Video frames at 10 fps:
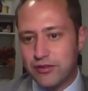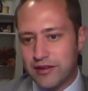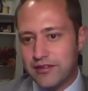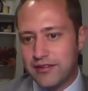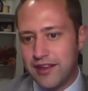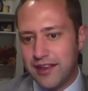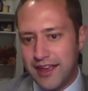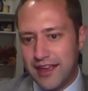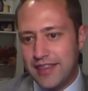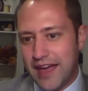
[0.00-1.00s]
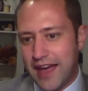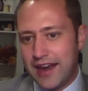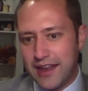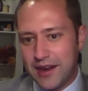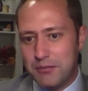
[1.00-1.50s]
interest in
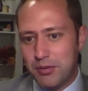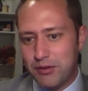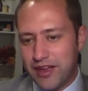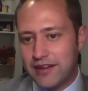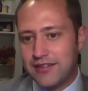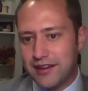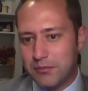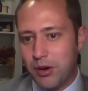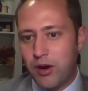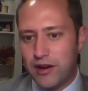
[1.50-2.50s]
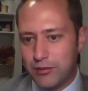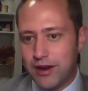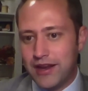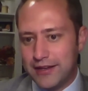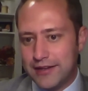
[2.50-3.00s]
that and in preventing party
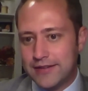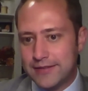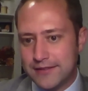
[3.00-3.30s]
rating.